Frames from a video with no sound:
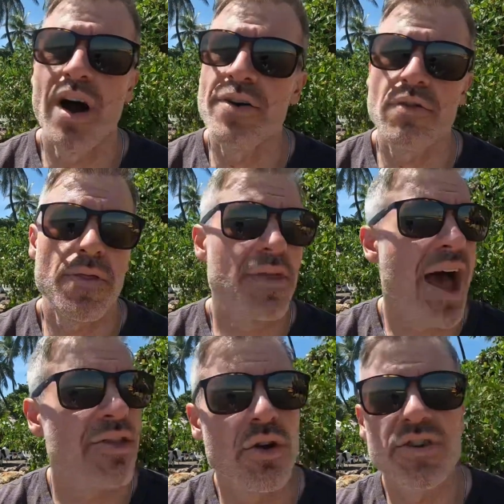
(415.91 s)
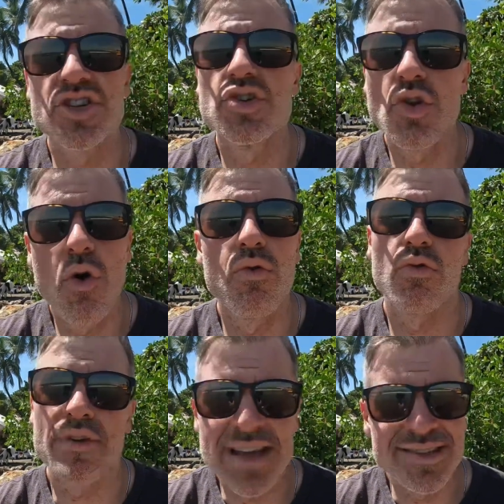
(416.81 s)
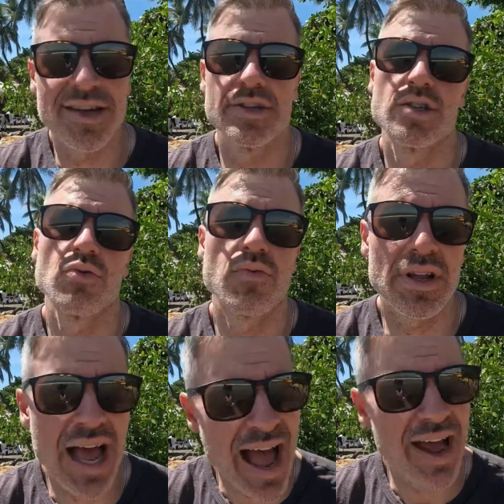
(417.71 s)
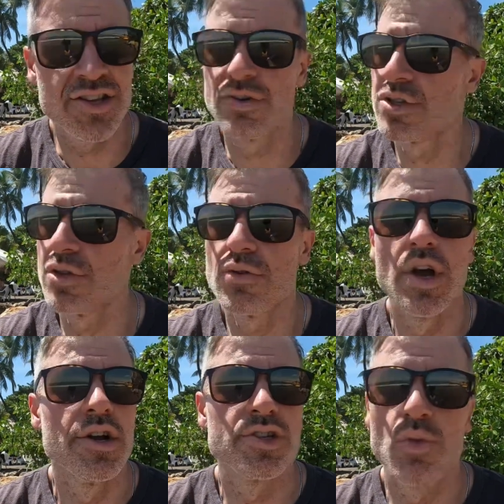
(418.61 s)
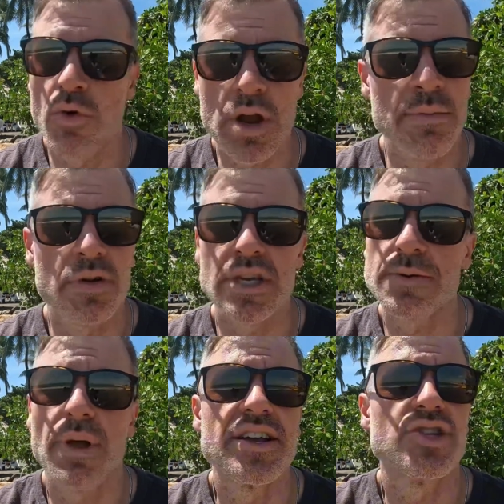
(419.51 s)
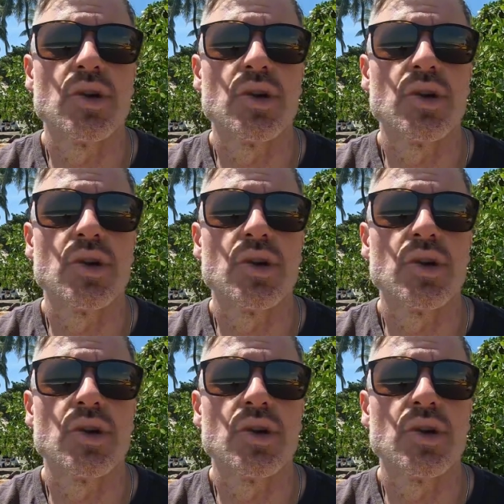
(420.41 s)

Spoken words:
Other than that, there is no reason to worry about this place.